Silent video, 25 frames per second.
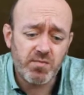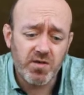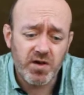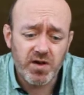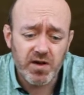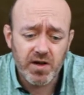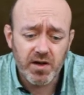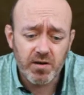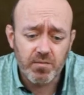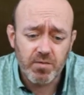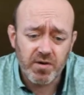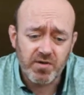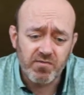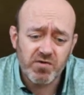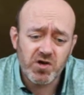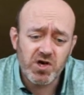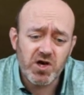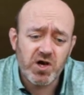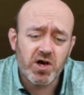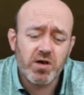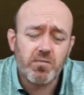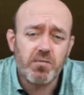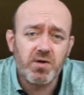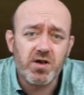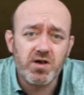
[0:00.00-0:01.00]
but a little bit of
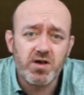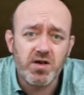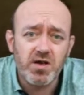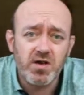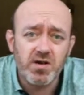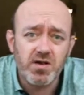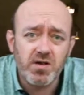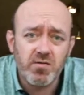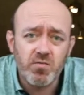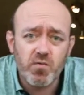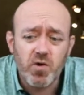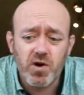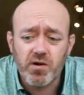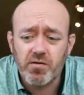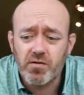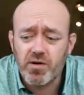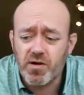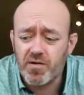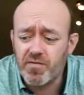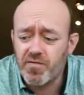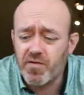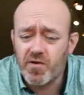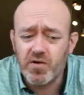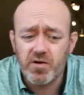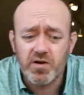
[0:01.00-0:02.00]
sharpness using Wild
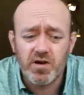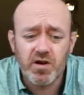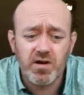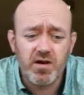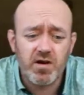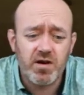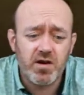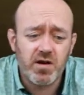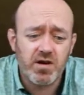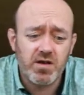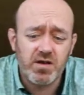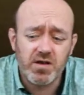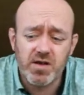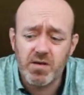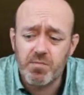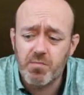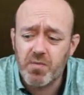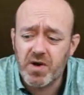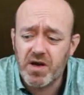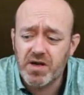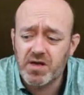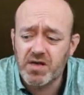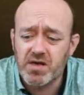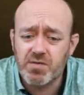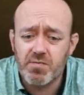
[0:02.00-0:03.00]
Night Vodka as the
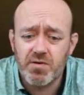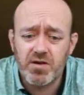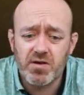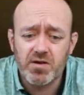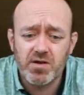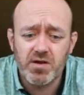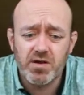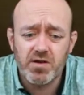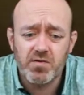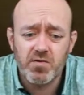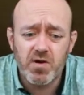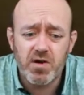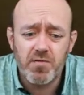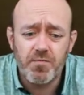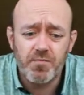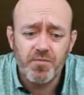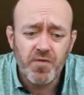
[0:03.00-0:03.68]
base spirit as well.